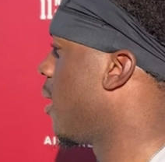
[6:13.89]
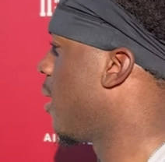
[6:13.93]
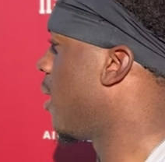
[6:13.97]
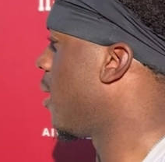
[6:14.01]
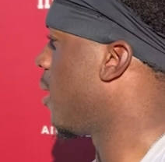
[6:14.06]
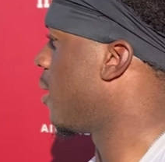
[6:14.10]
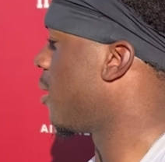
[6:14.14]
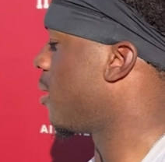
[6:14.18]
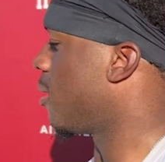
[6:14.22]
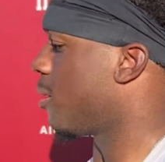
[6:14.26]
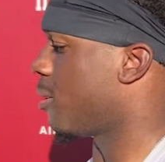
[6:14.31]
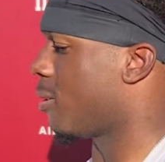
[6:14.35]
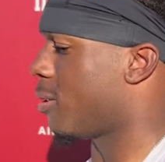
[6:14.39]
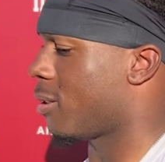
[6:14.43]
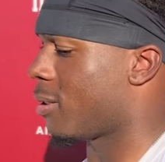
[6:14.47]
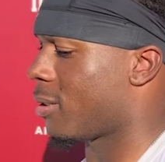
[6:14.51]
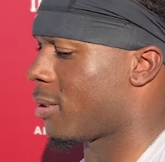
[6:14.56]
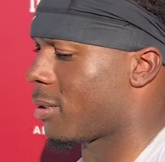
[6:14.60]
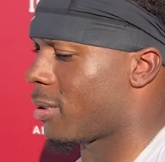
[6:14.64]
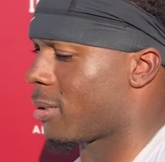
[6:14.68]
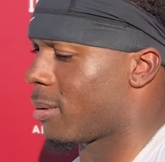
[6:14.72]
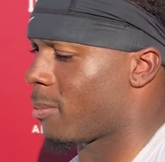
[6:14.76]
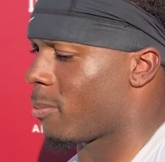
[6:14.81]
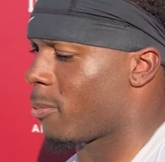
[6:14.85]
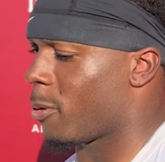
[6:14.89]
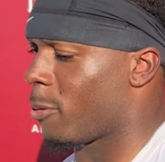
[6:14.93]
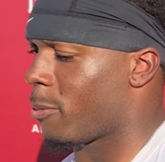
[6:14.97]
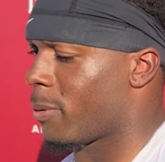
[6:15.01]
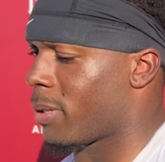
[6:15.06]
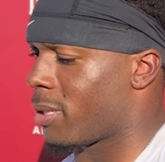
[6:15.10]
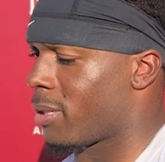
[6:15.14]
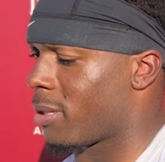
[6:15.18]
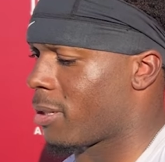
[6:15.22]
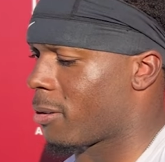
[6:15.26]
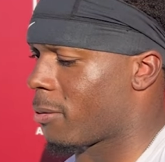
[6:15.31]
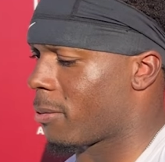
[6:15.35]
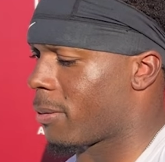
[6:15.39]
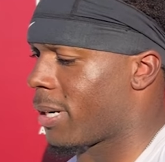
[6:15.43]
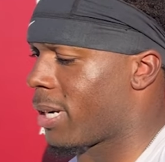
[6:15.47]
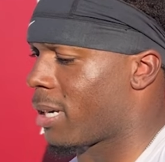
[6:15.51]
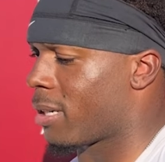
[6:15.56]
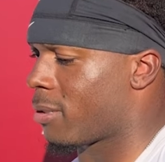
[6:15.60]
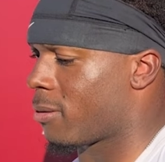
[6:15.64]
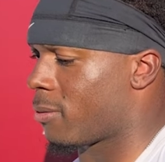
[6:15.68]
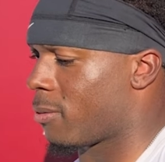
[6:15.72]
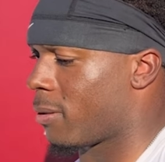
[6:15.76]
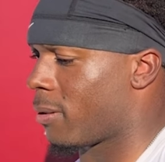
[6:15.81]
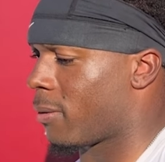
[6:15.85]
Oh. So um, we went to the
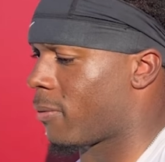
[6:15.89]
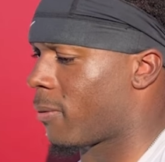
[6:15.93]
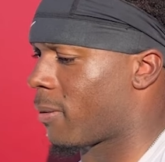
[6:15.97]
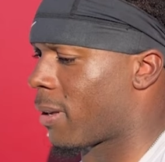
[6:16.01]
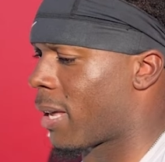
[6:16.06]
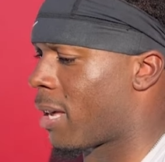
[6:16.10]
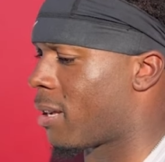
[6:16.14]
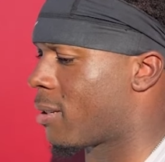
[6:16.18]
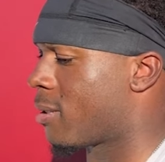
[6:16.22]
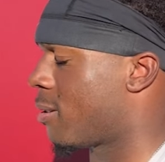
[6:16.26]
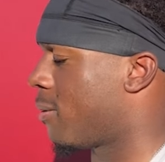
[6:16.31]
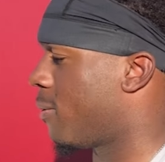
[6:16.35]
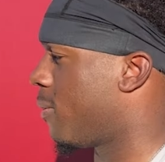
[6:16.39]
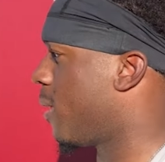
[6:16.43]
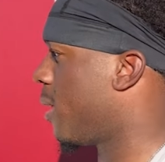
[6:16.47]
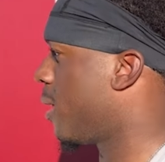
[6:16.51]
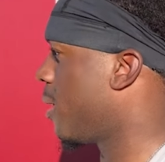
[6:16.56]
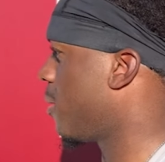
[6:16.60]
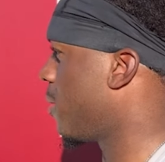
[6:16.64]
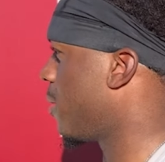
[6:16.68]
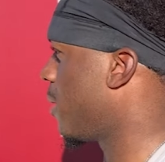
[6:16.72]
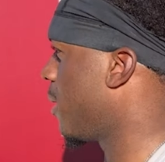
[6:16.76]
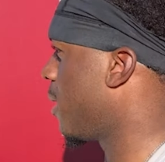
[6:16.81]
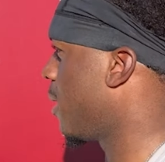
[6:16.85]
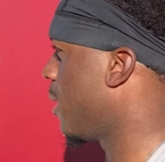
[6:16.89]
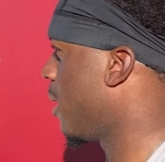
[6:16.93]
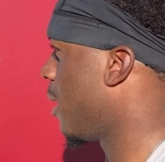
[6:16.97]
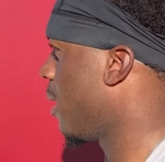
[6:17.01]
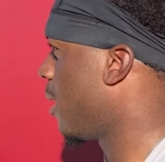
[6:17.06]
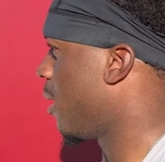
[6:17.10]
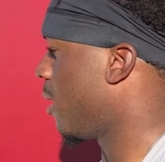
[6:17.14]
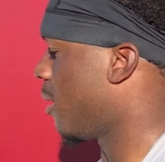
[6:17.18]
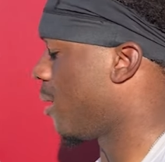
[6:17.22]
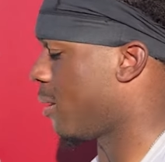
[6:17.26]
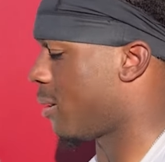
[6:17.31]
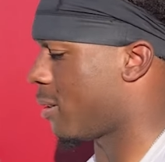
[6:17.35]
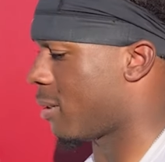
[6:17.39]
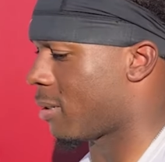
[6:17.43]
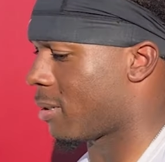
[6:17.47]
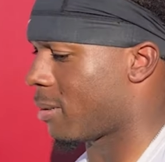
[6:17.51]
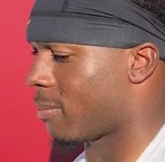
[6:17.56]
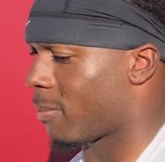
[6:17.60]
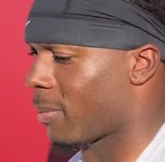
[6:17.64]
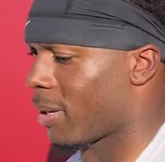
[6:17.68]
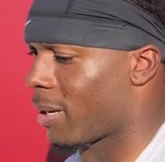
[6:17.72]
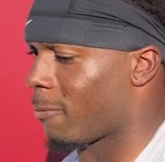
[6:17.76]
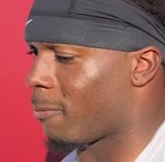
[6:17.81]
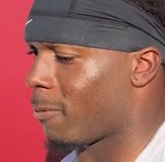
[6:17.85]
Rex with House of Victory,
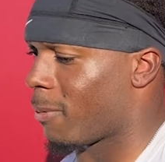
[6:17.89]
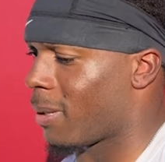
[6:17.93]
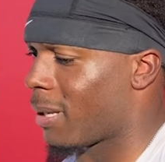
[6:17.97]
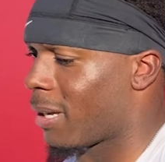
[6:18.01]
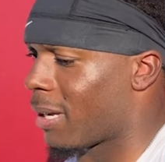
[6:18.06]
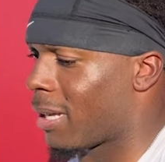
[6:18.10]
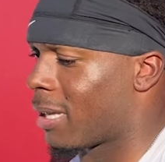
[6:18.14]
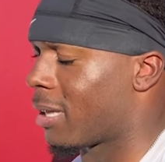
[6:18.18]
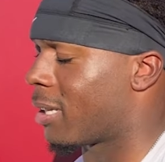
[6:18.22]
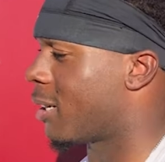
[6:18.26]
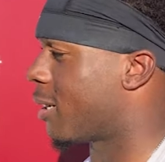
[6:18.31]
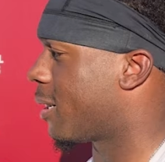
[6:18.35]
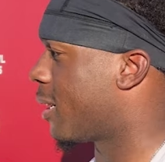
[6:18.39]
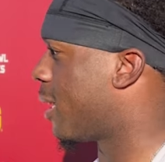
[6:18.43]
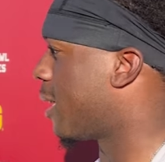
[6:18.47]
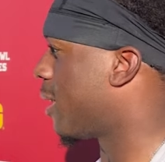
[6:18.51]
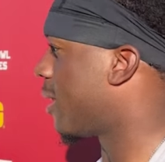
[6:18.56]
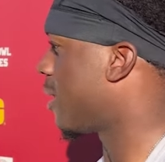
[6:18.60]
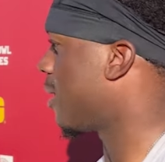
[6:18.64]
um, and we, I learned how to